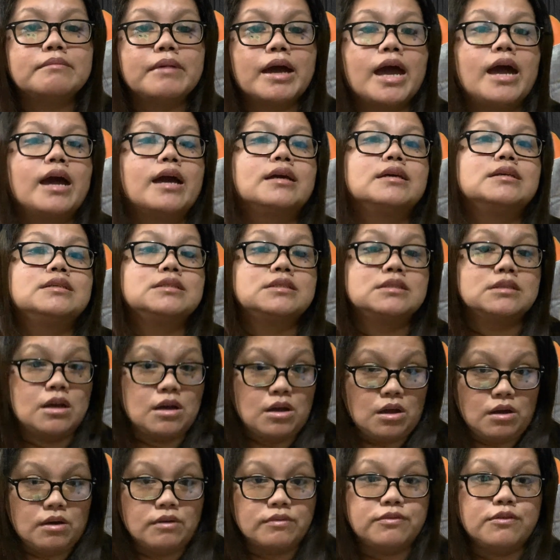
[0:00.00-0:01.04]
bags
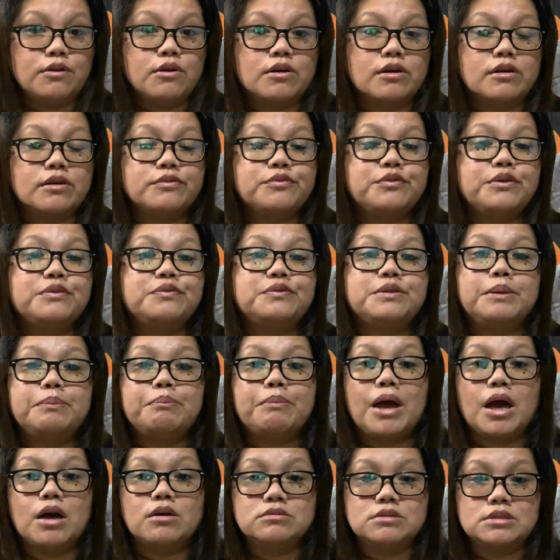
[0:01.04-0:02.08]
for 50
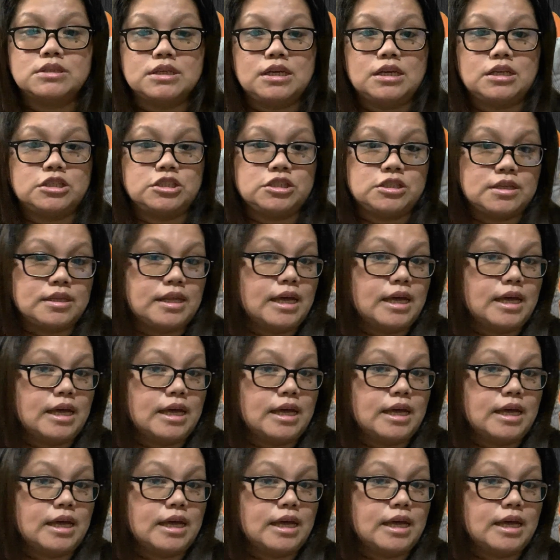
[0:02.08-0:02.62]
pounds each.